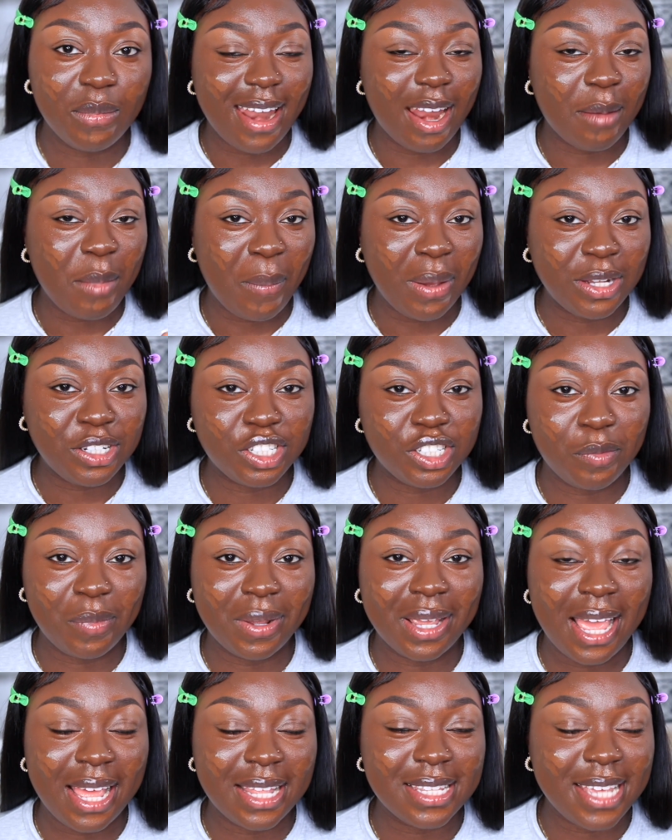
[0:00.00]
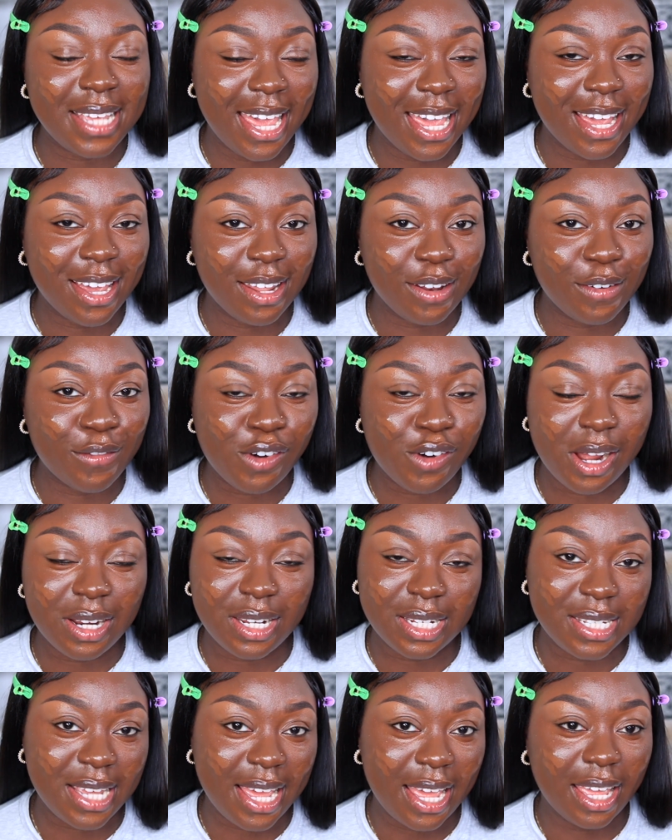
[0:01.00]
and my pictures are going to be getting taken throughout
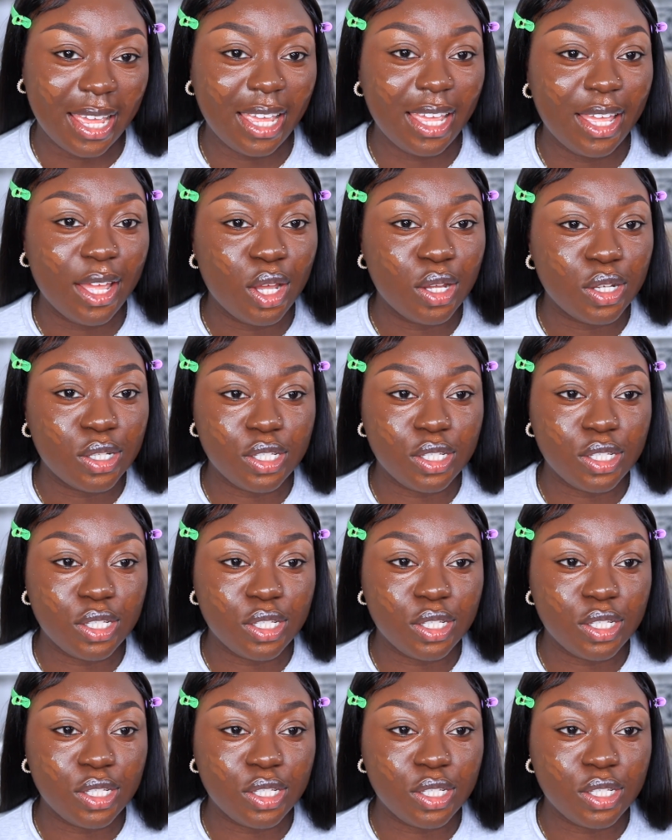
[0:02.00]
the day,